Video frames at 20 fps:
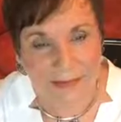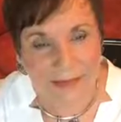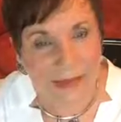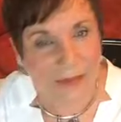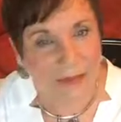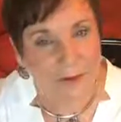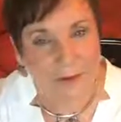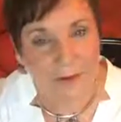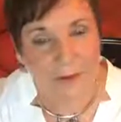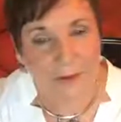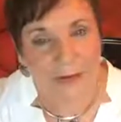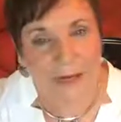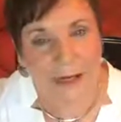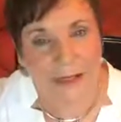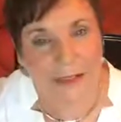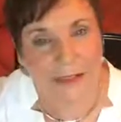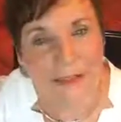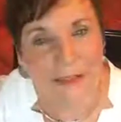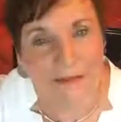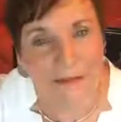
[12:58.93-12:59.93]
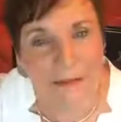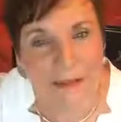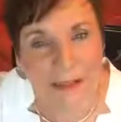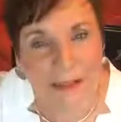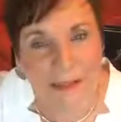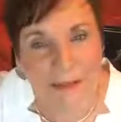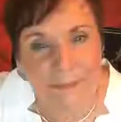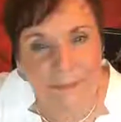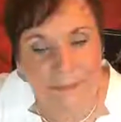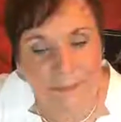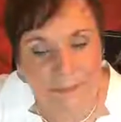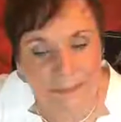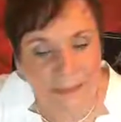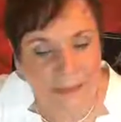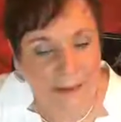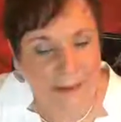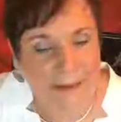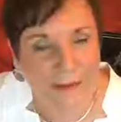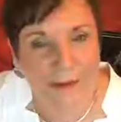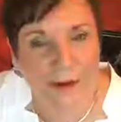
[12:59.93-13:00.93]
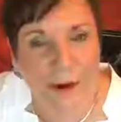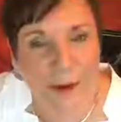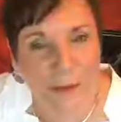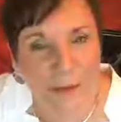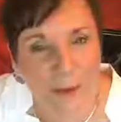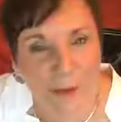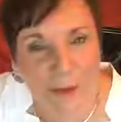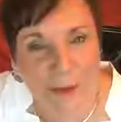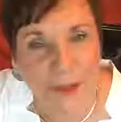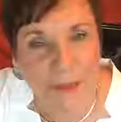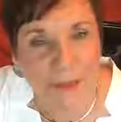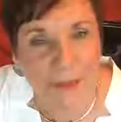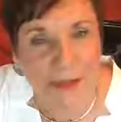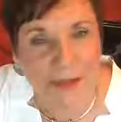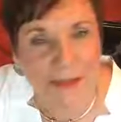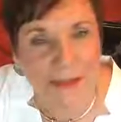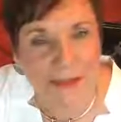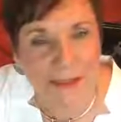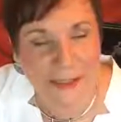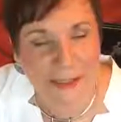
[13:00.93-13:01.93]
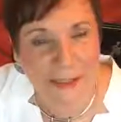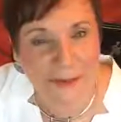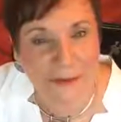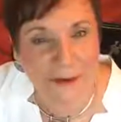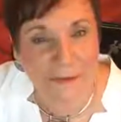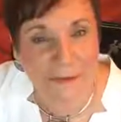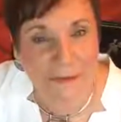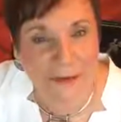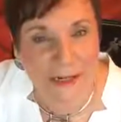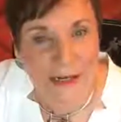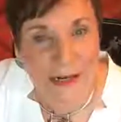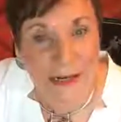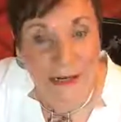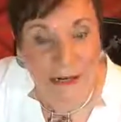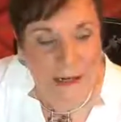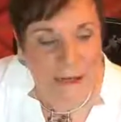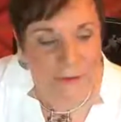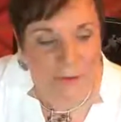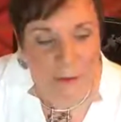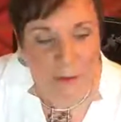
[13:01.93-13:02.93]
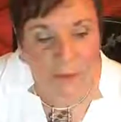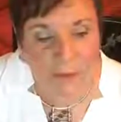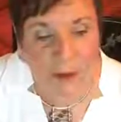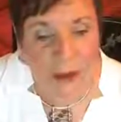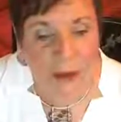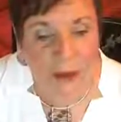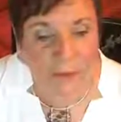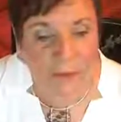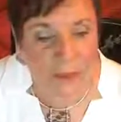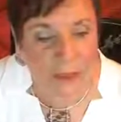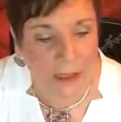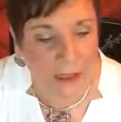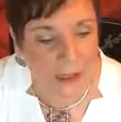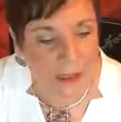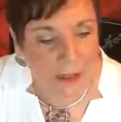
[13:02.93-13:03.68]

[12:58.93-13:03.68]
and creativity come creeping into your everyday. And if you find that,